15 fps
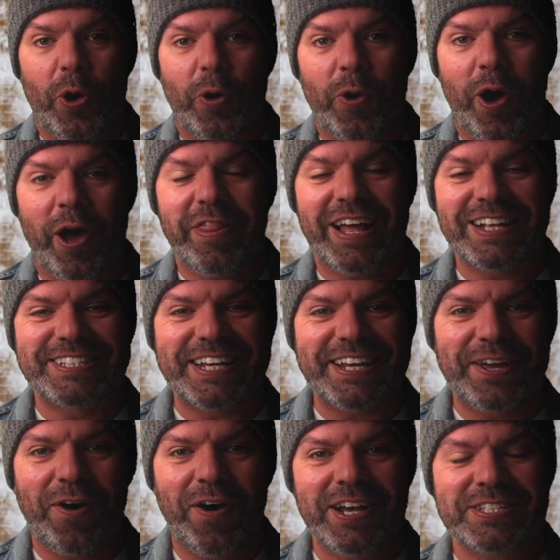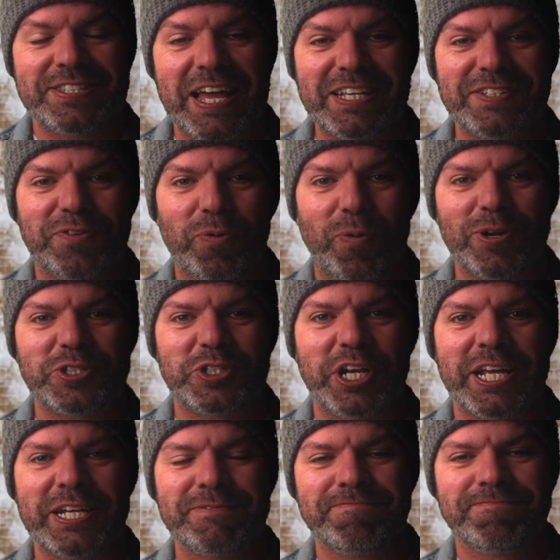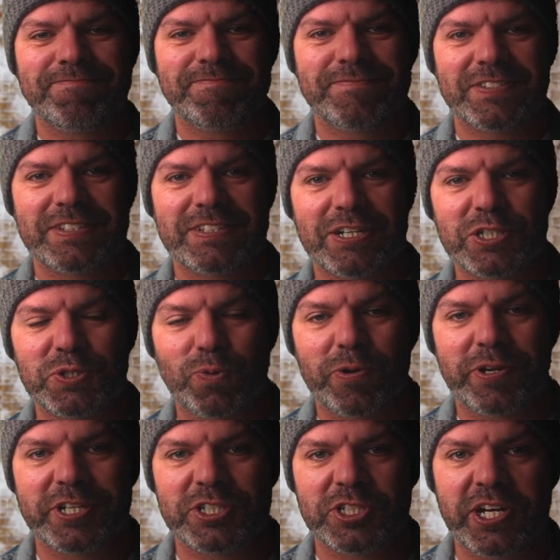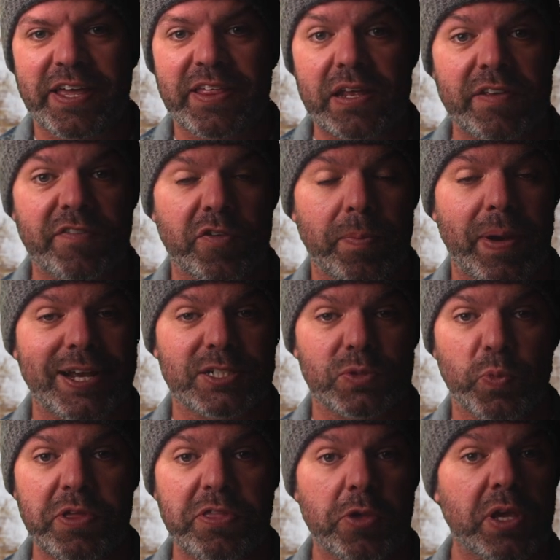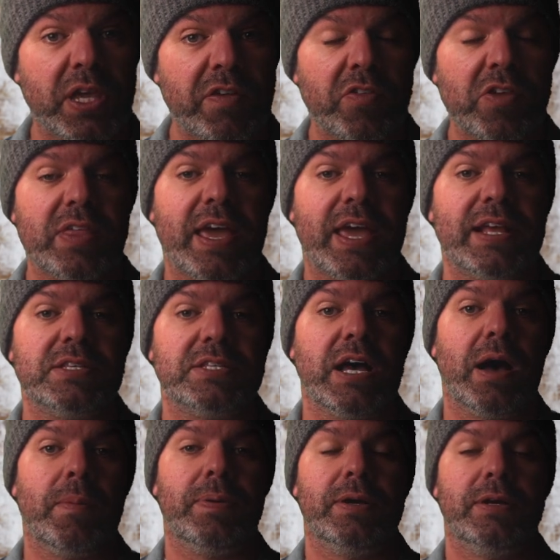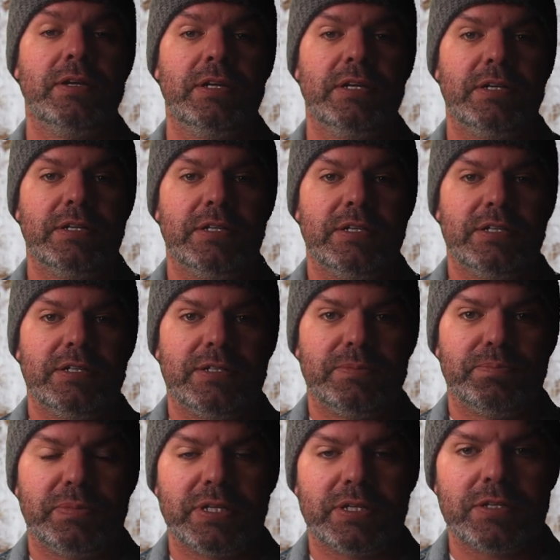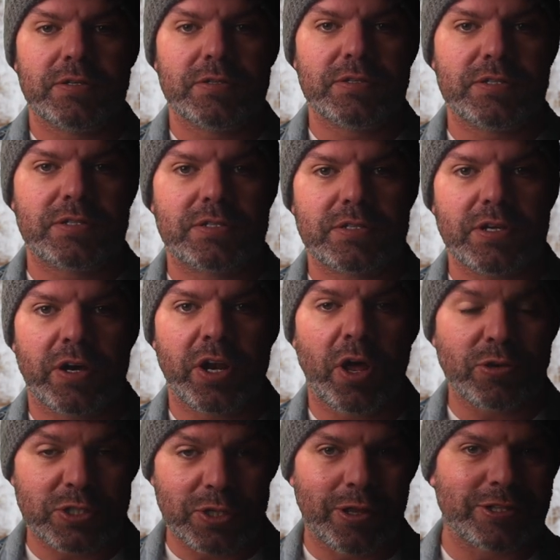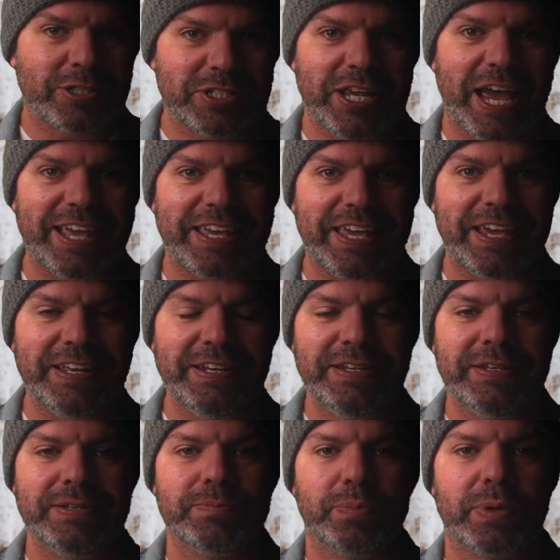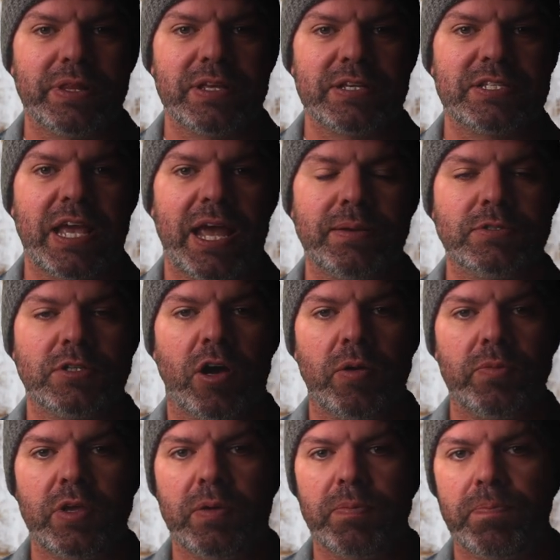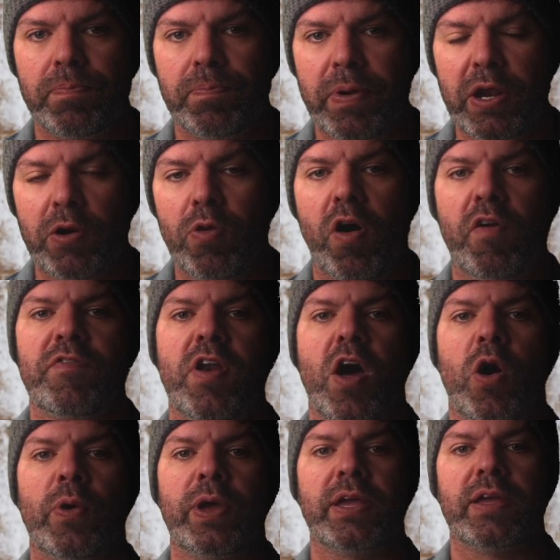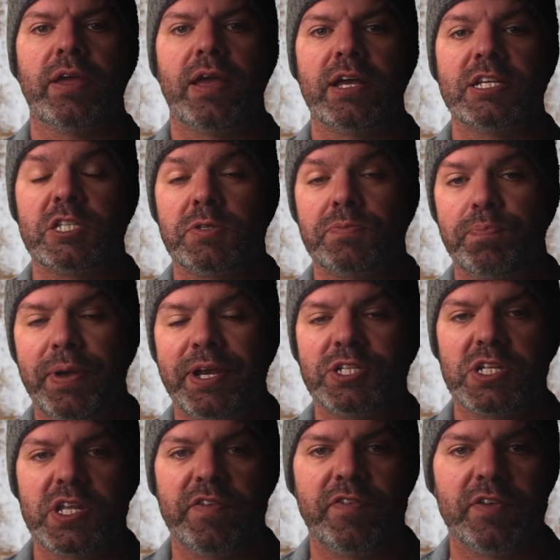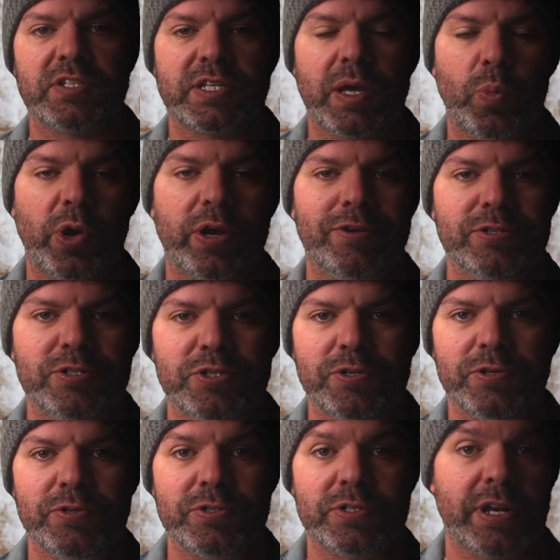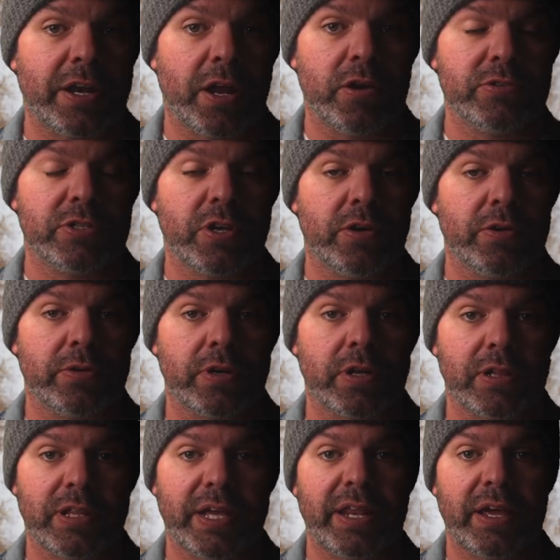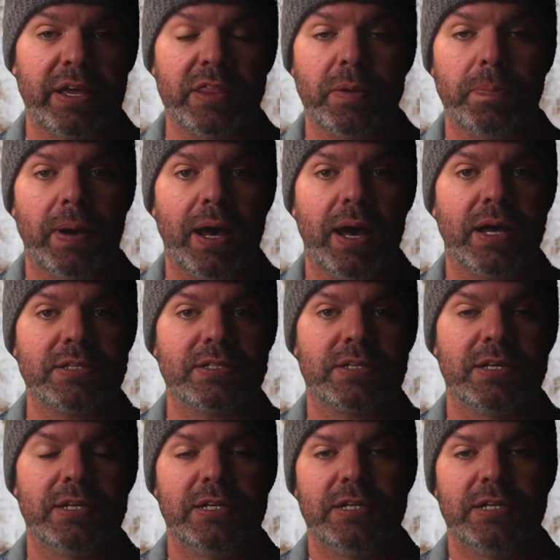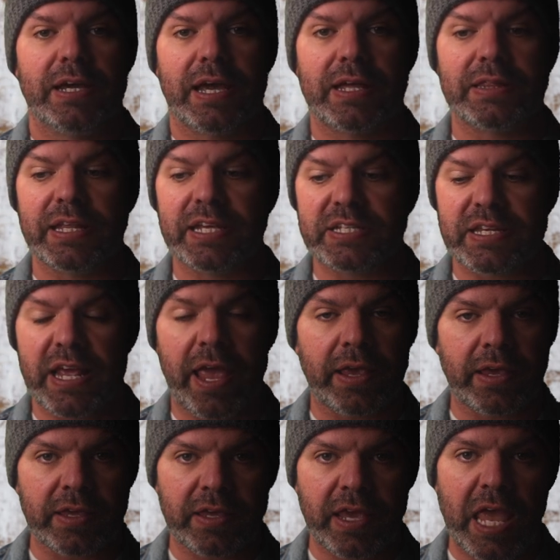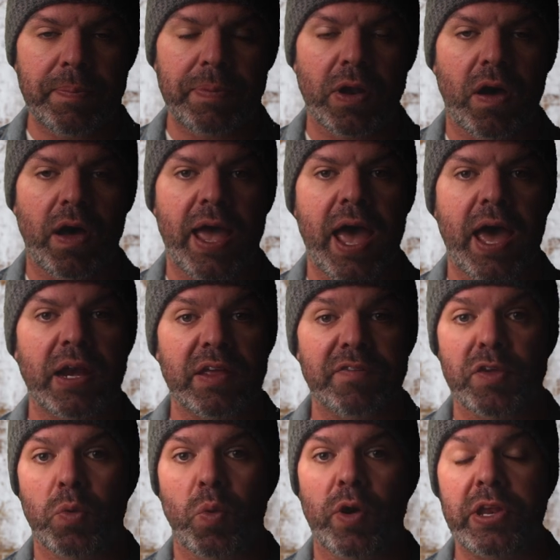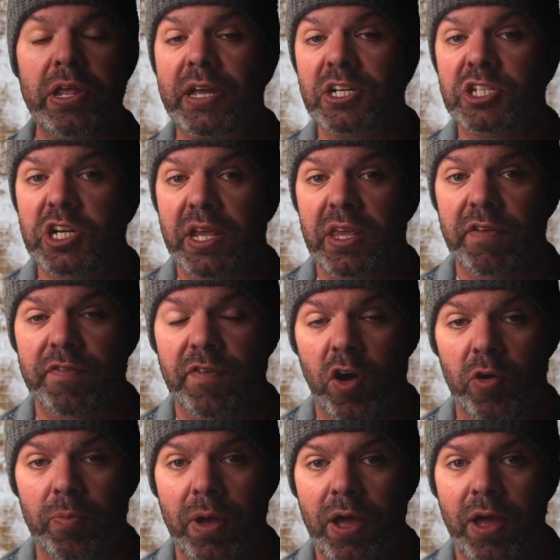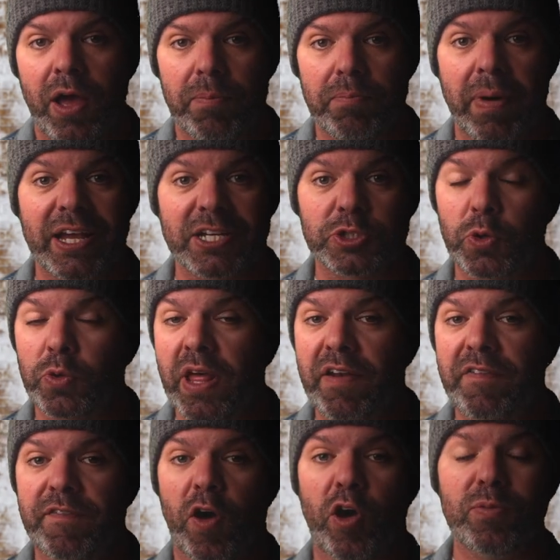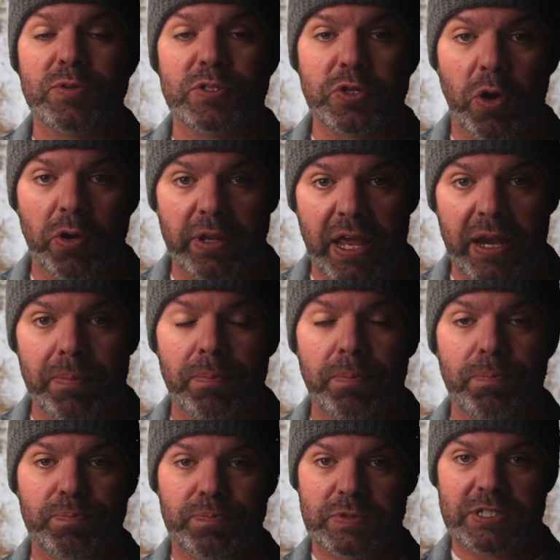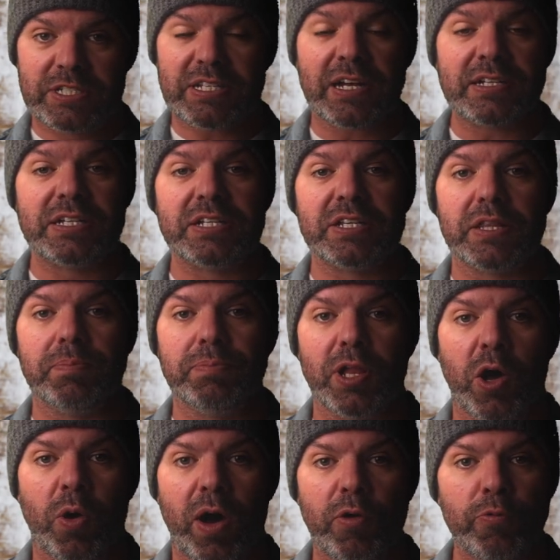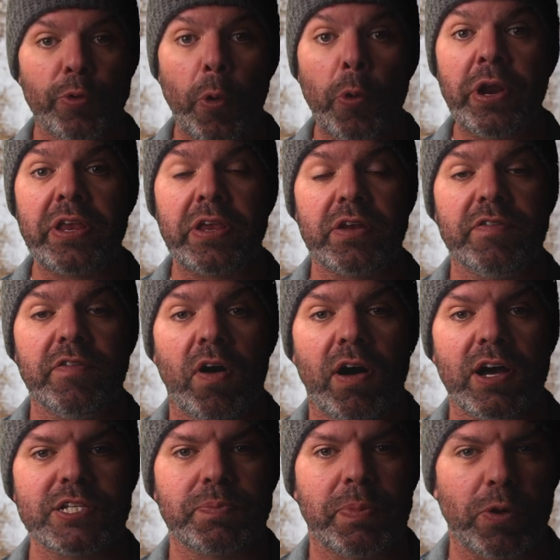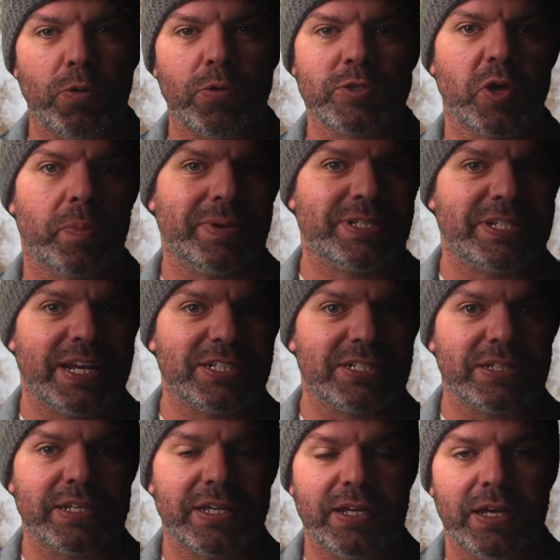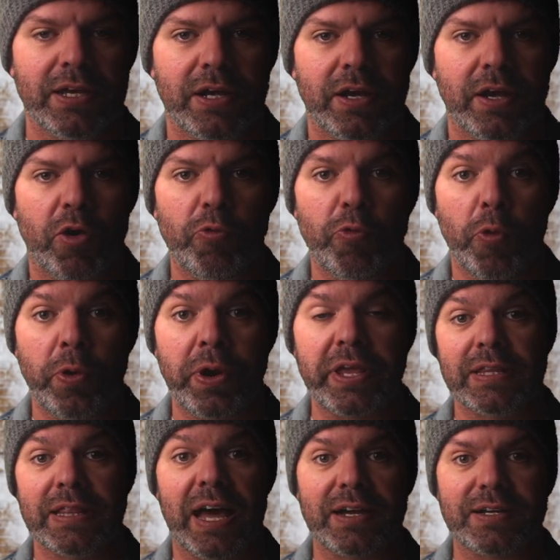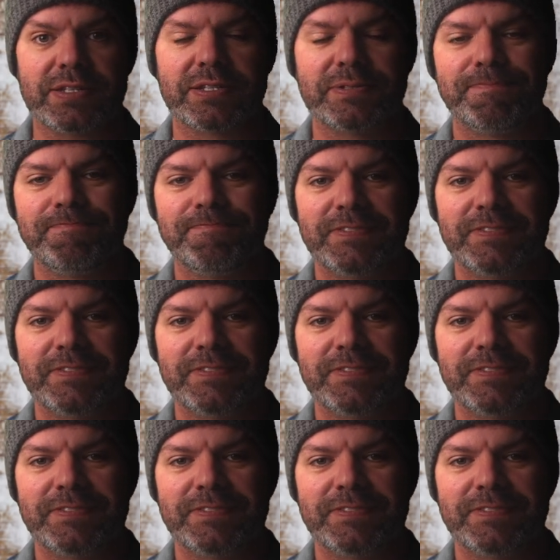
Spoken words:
All right, that's it guys. Thanks for watching. I just wanted to share that information with you, give you the heads up, because I know it's a lot to take in, but at the same time, you're better off knowing, especially if you're someone who's used an ozone cleaner in the past. At least now you can keep an eye out, and if you want, you can check your foam, make sure that foam's not getting sucked into the blower, ruining your device, but also potentially ruining your lungs.